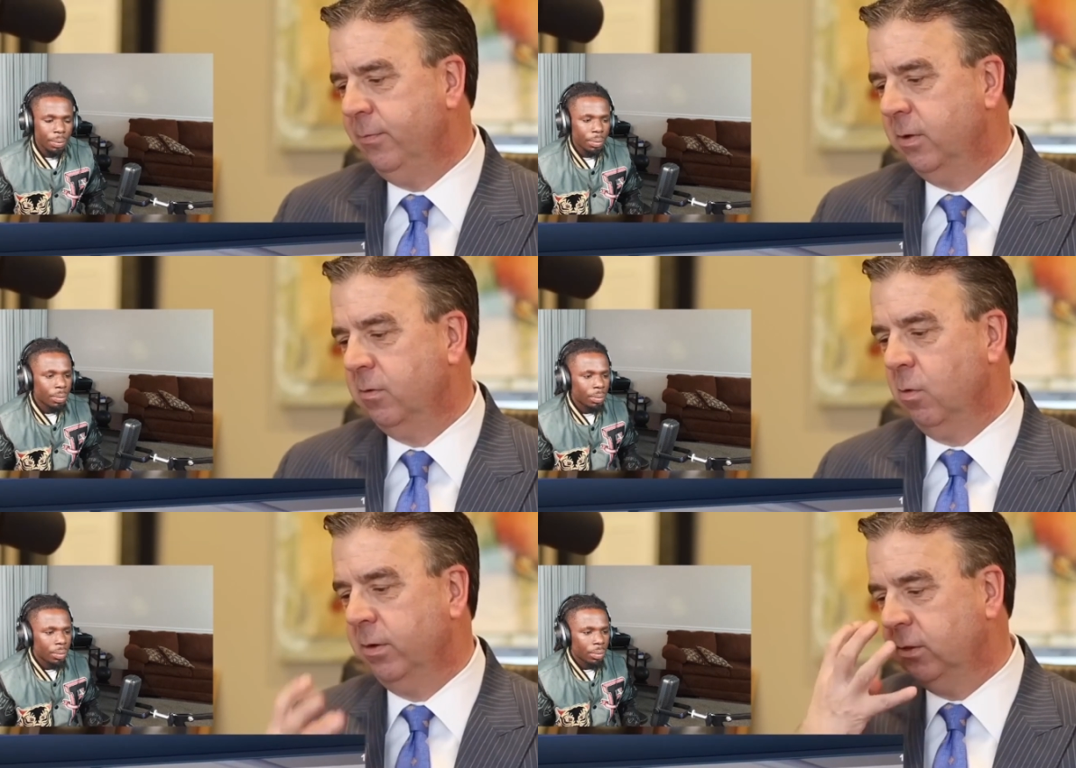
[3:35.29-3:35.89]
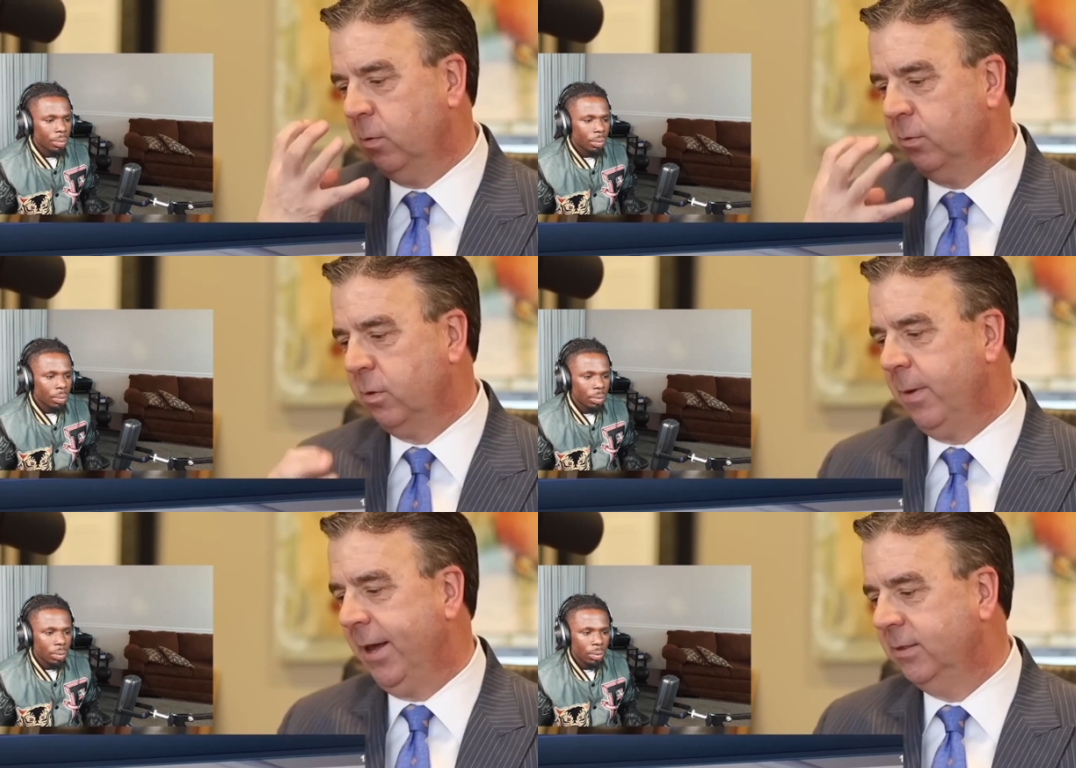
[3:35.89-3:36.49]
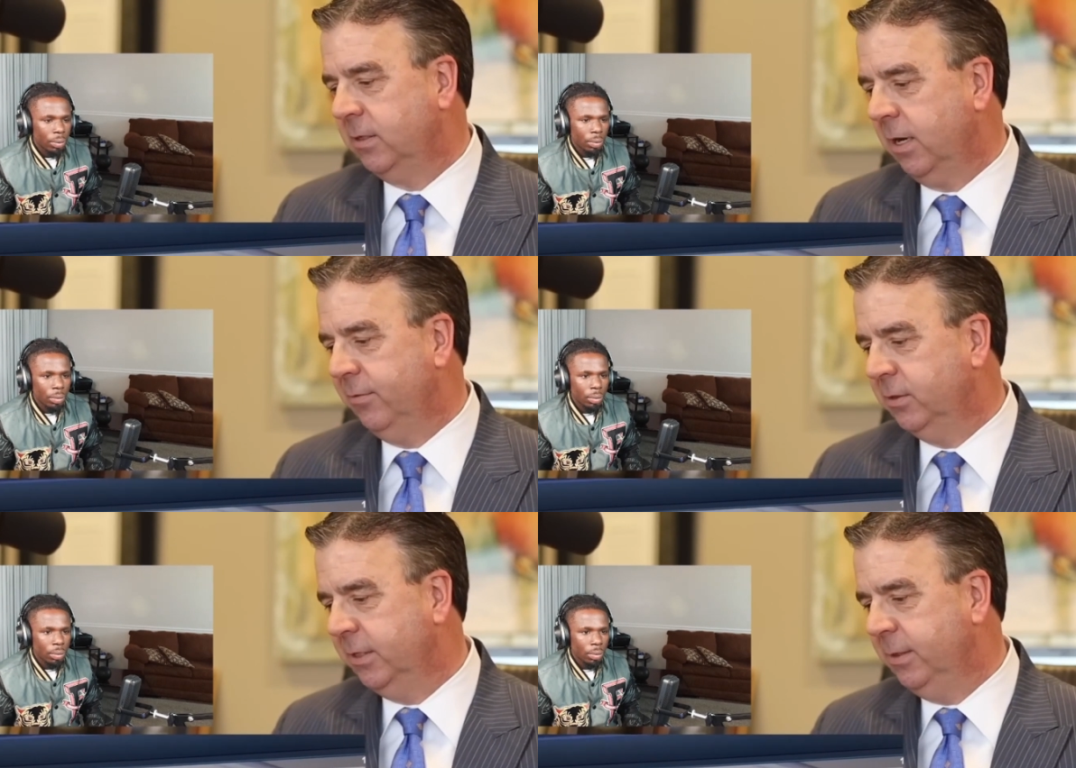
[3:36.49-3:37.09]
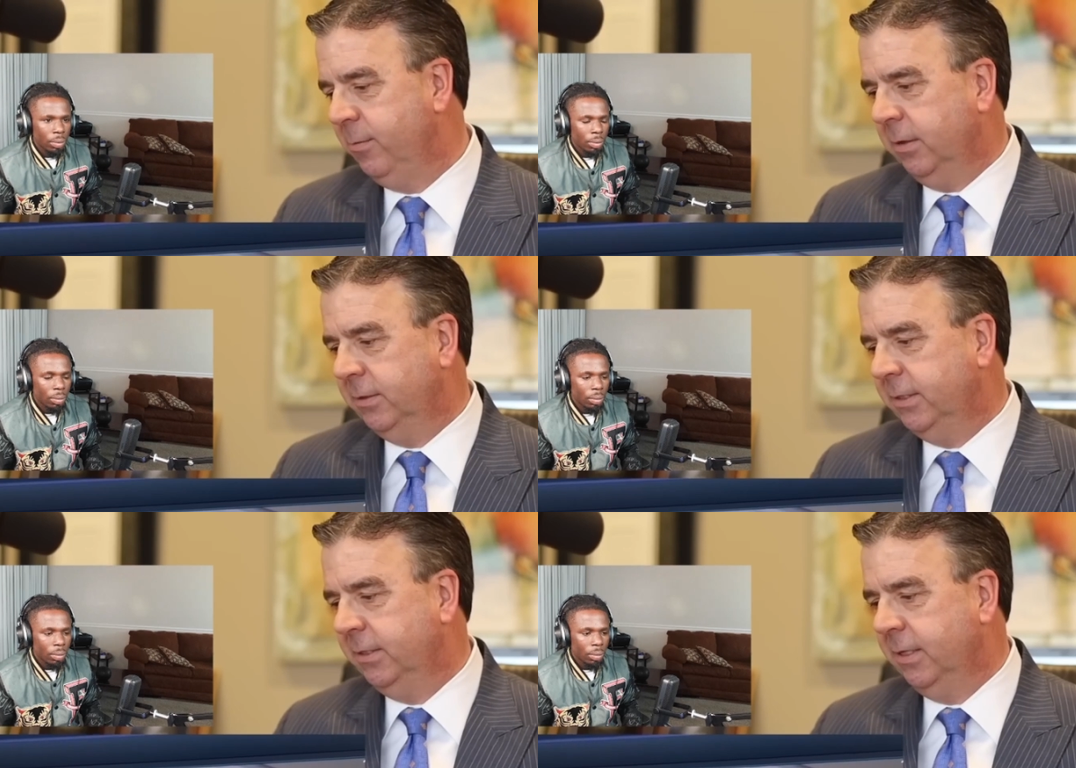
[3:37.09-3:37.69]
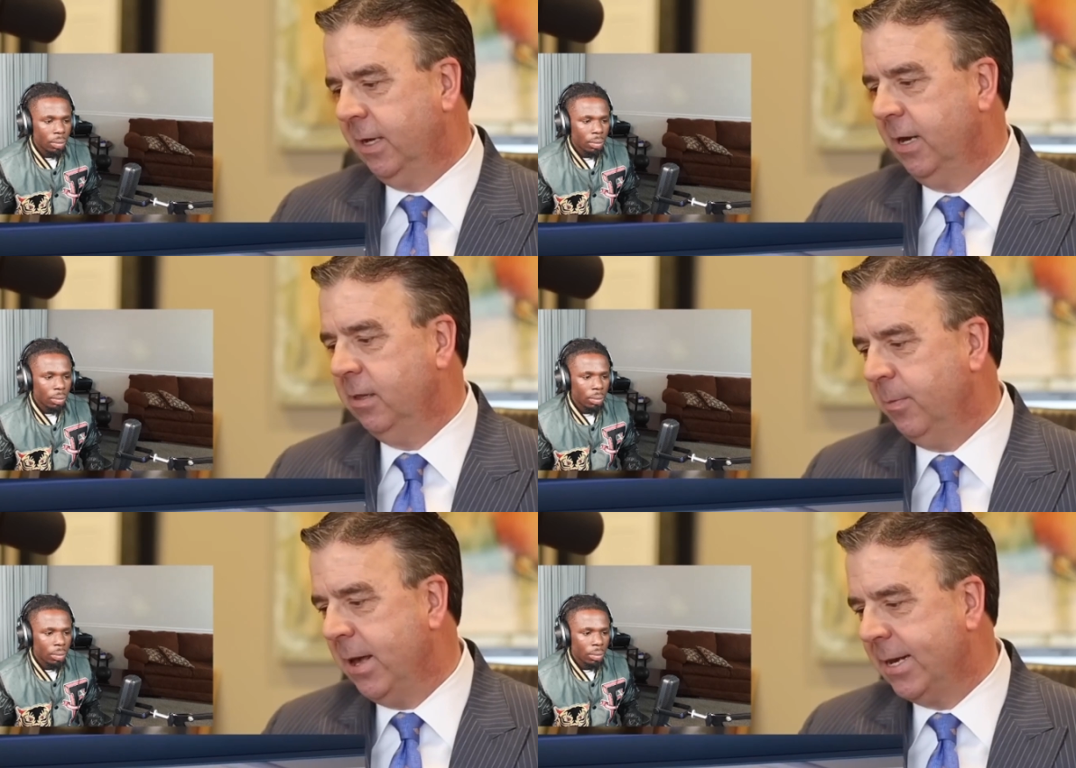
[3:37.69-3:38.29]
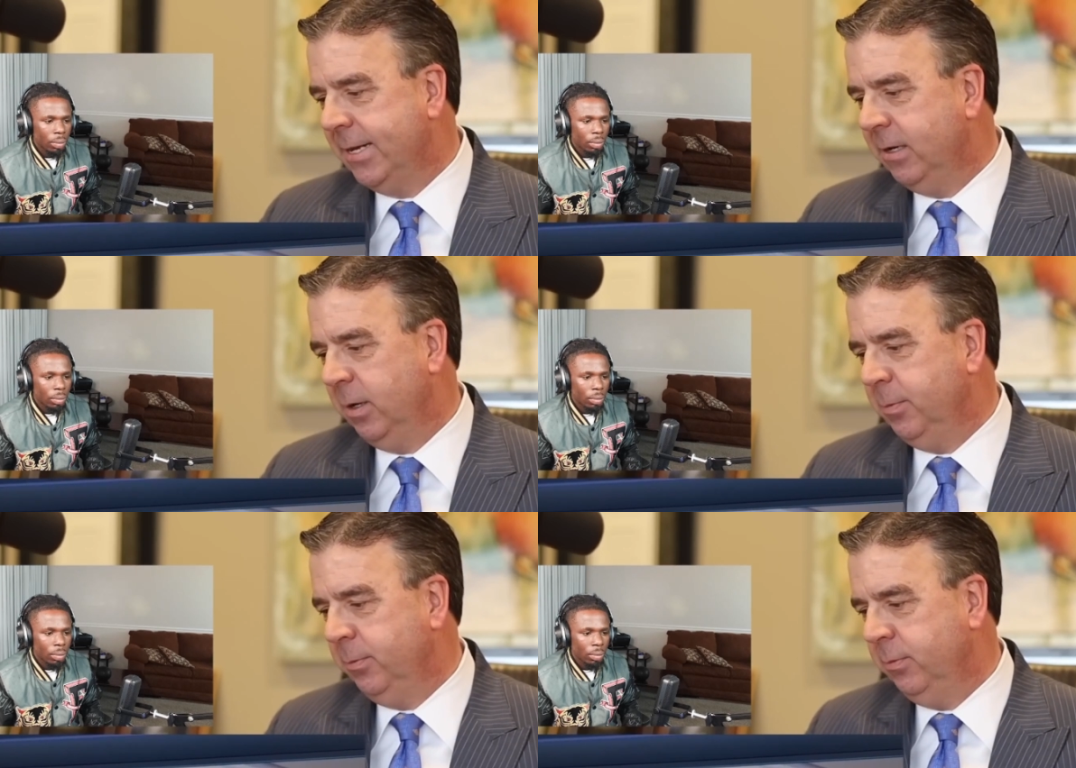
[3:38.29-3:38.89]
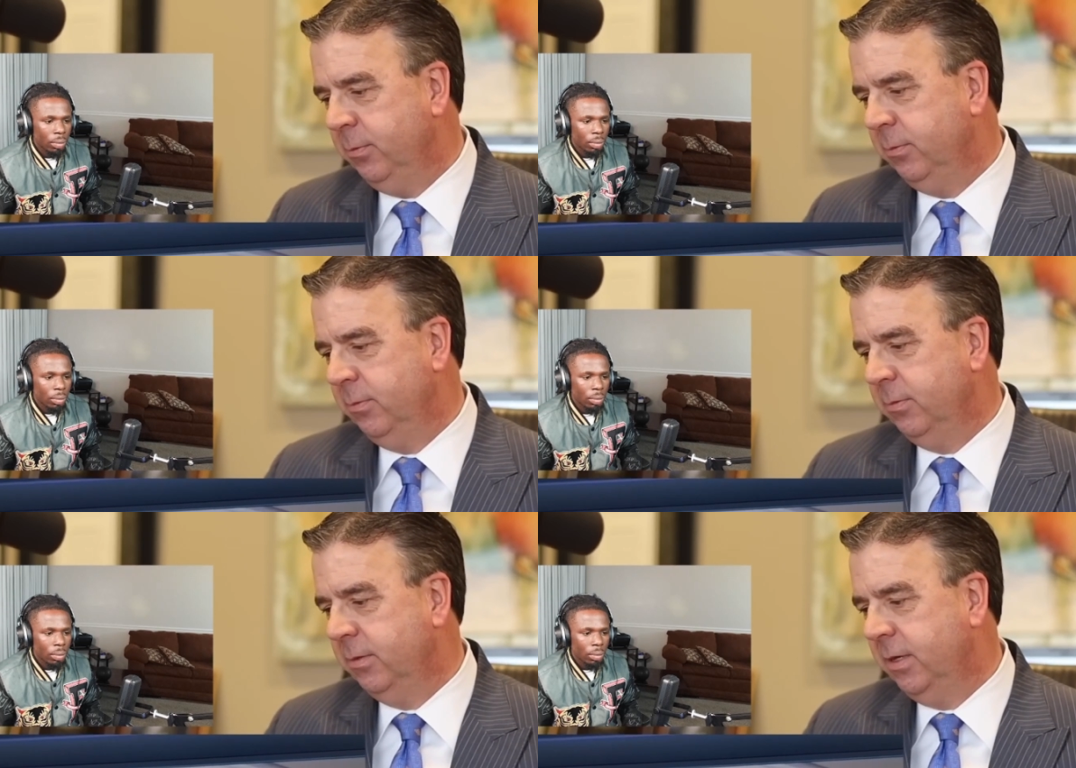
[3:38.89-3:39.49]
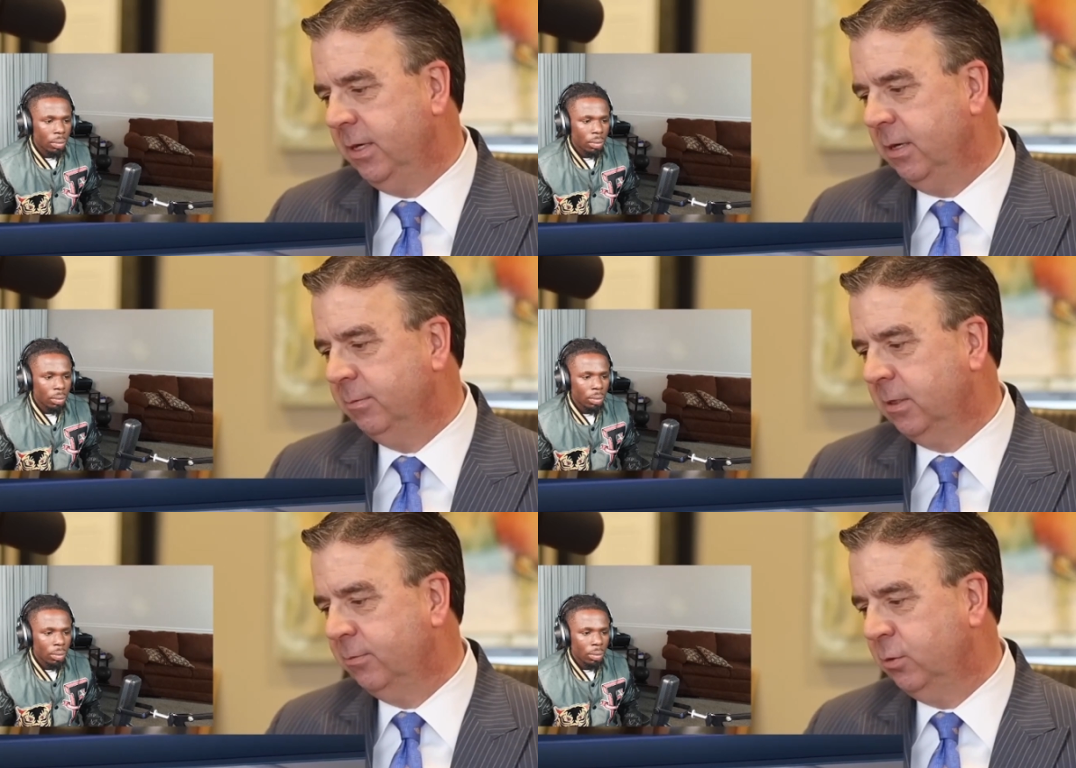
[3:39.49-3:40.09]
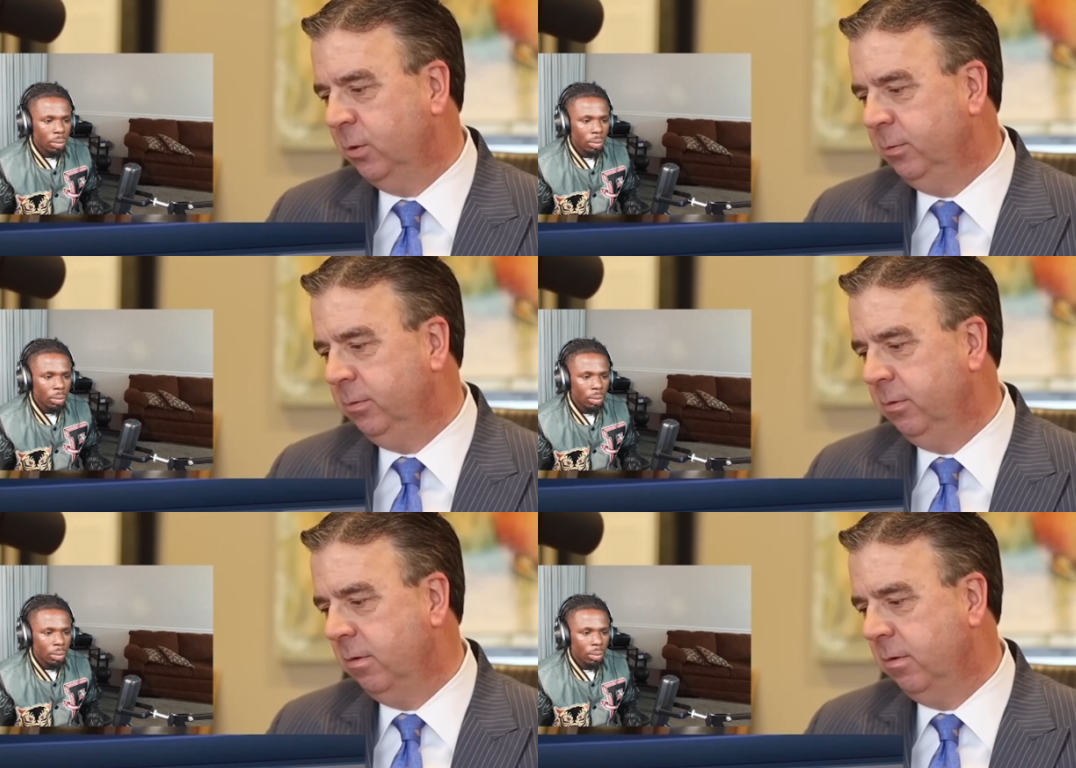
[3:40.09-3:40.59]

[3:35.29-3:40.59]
Speaker 1: His lawyer's the one with the mask, obviously. Now you see the guy in the back get up. He comes up to him